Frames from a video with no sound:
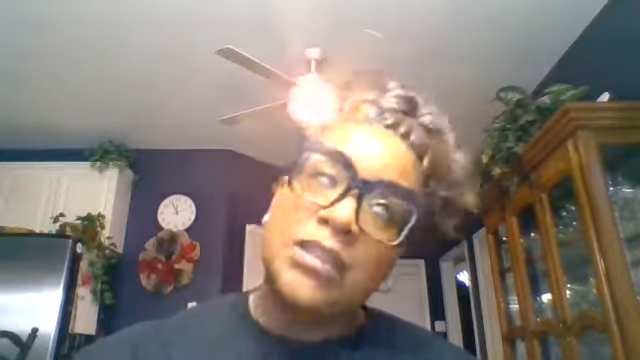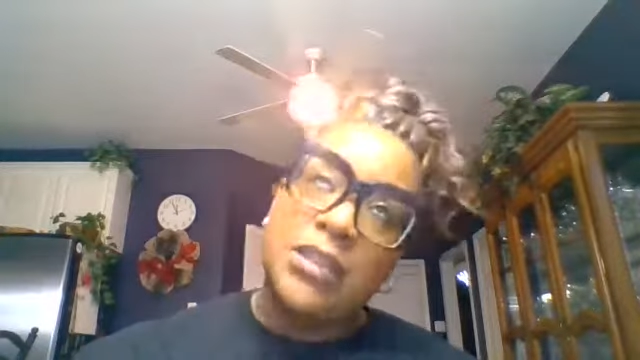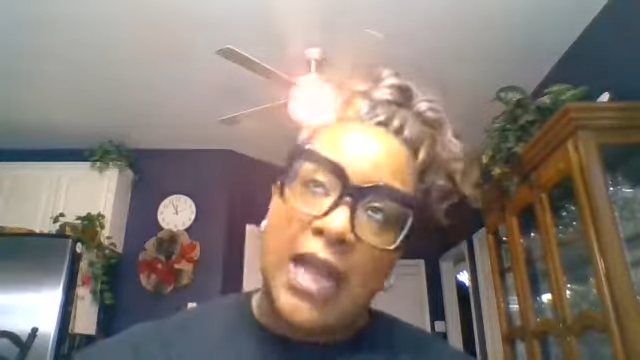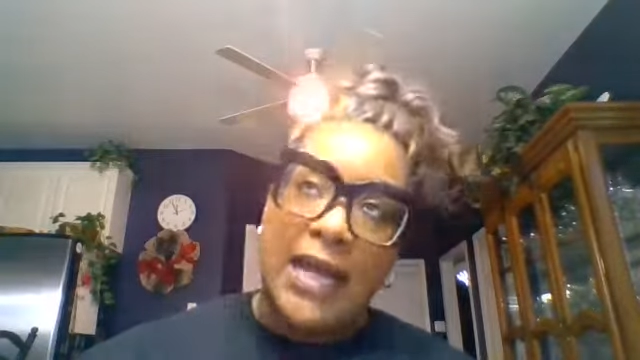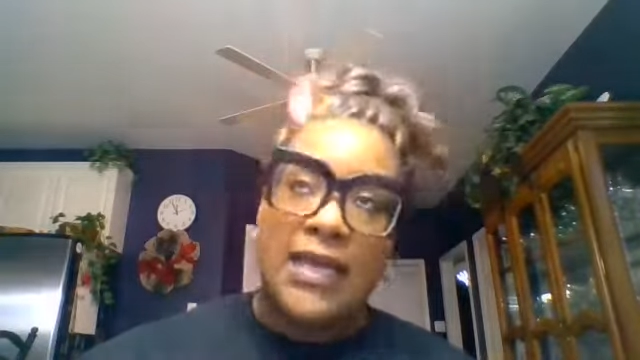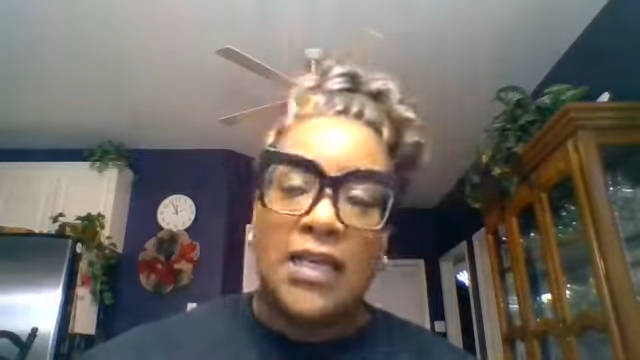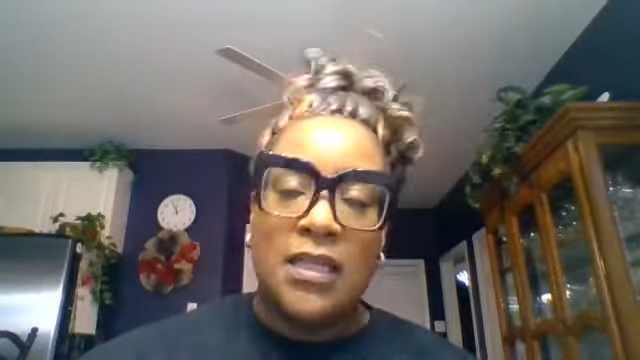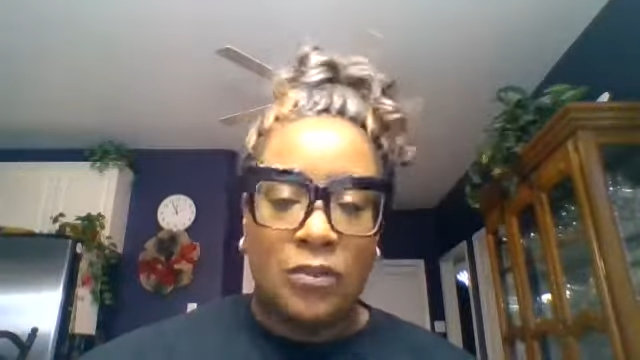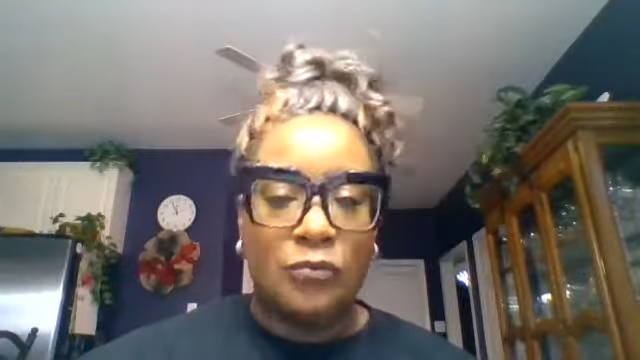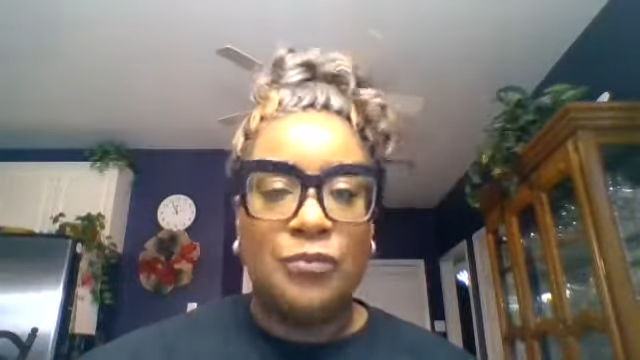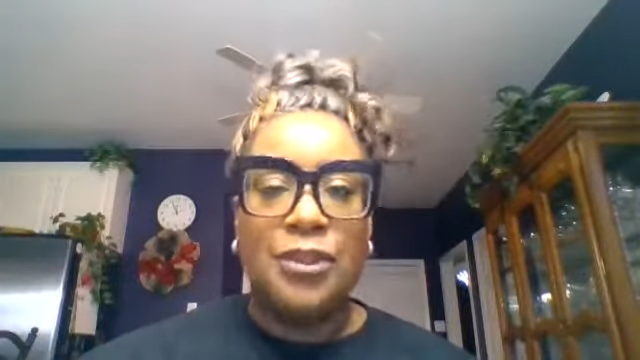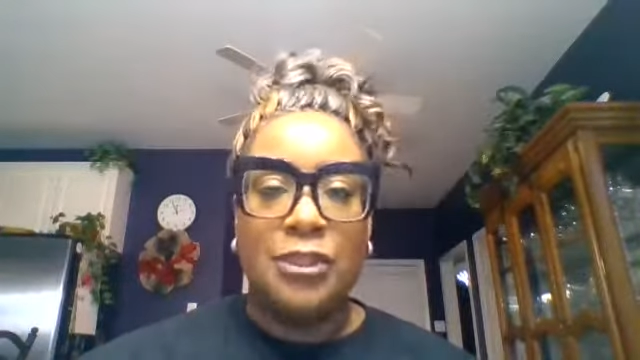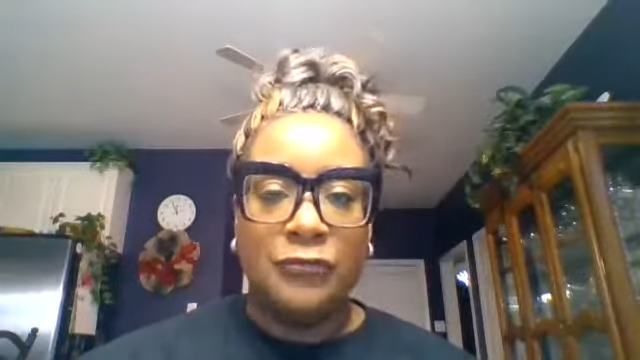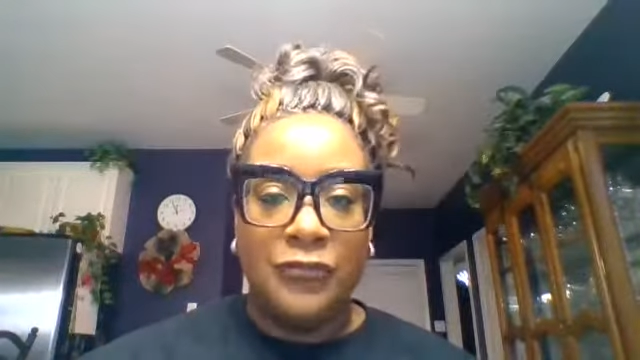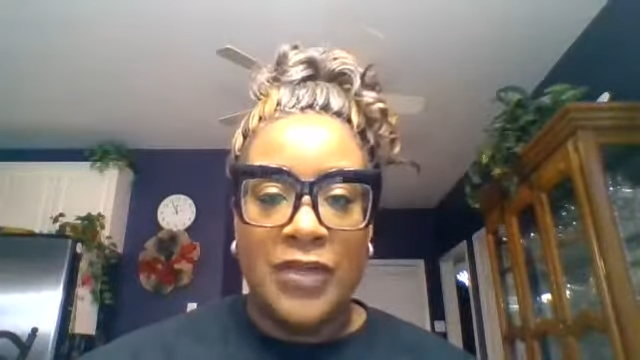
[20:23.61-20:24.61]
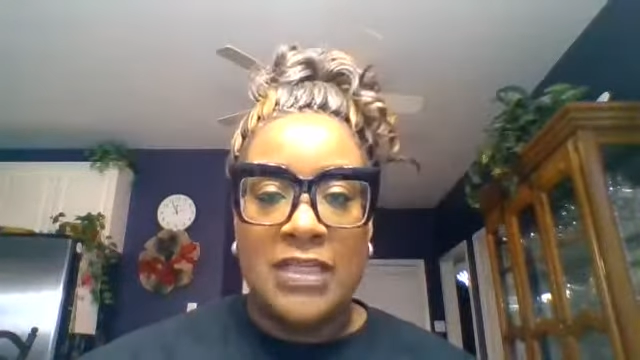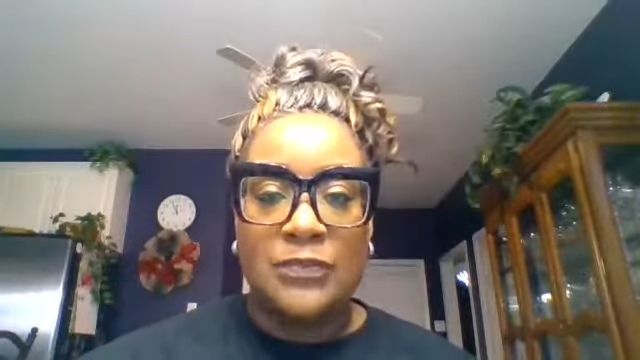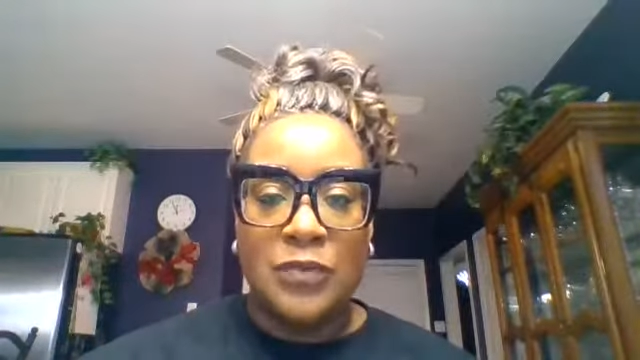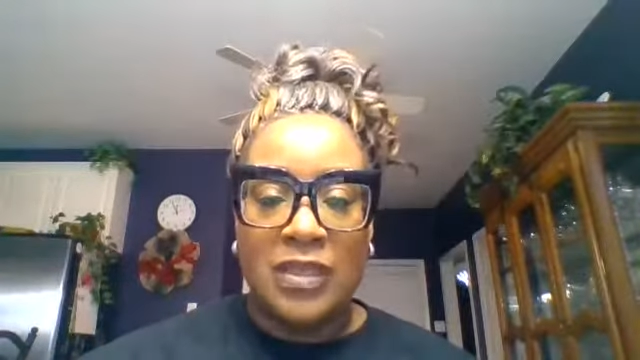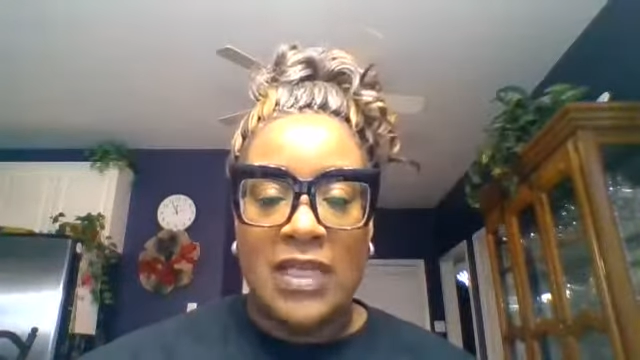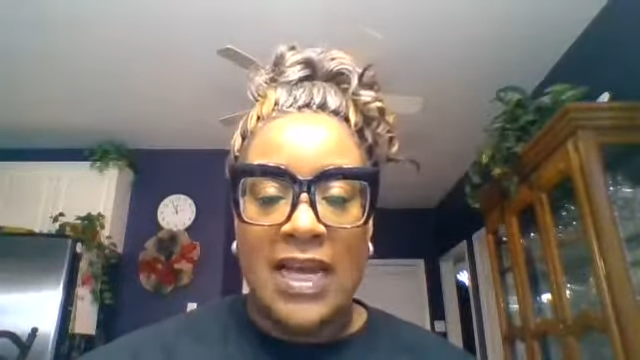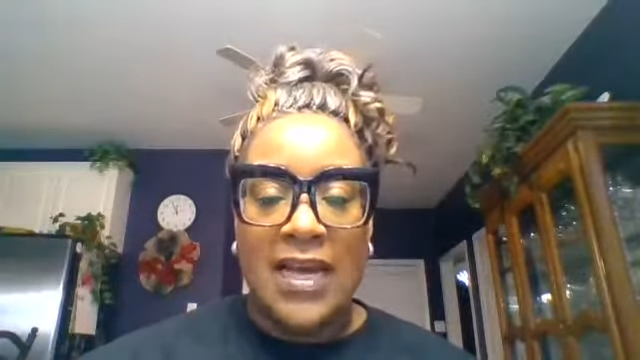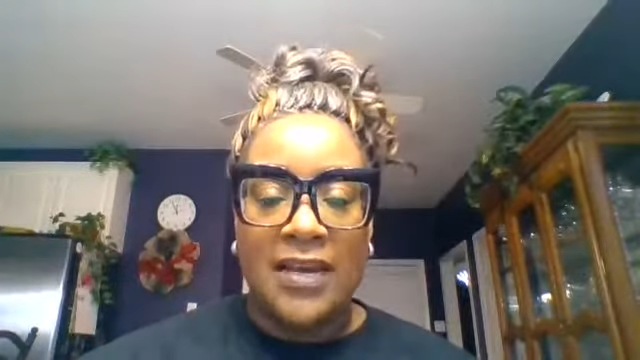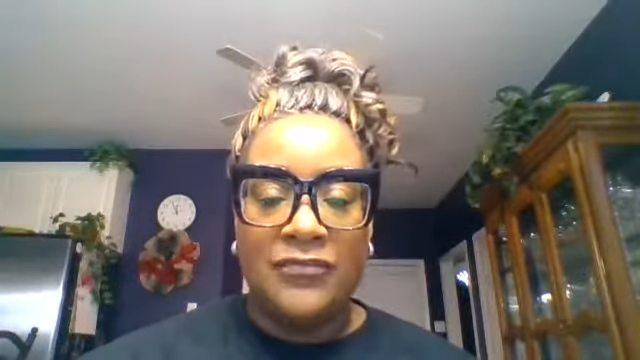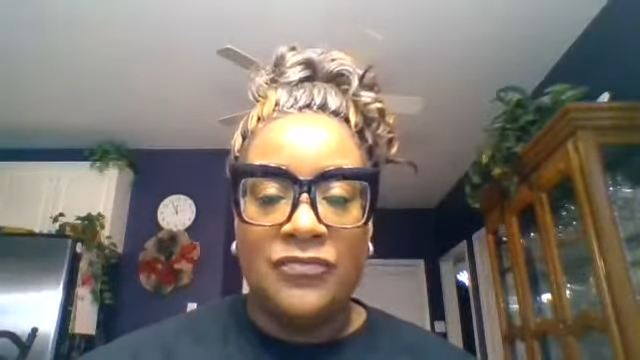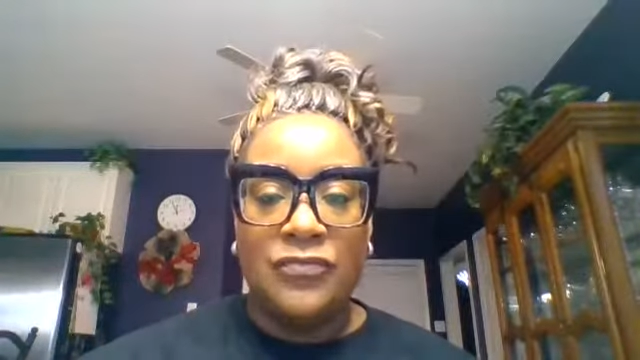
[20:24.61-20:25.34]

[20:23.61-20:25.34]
like in the real Facebook Live,